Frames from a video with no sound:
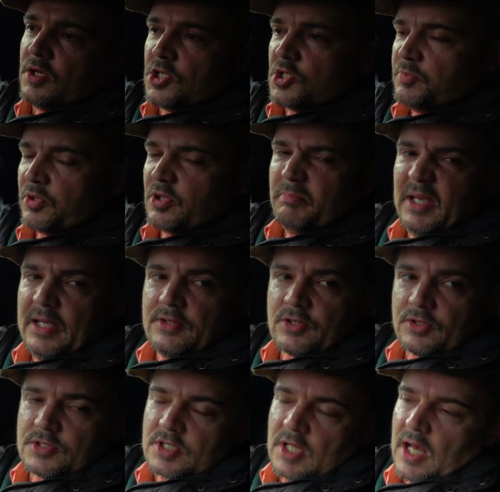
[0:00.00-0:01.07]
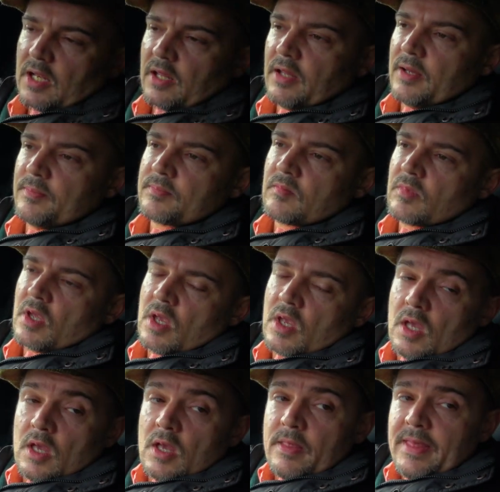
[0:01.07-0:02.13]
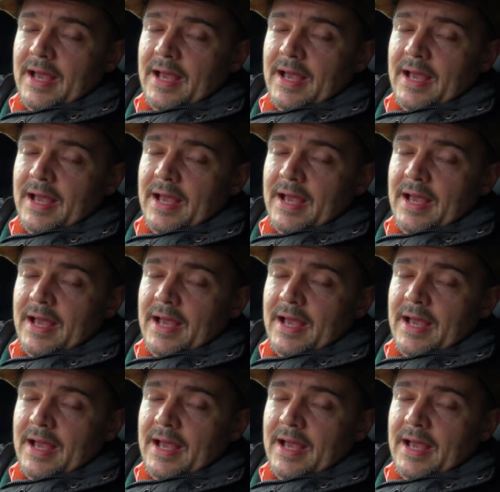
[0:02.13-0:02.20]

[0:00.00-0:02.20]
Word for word: let's put the beans on slightly there.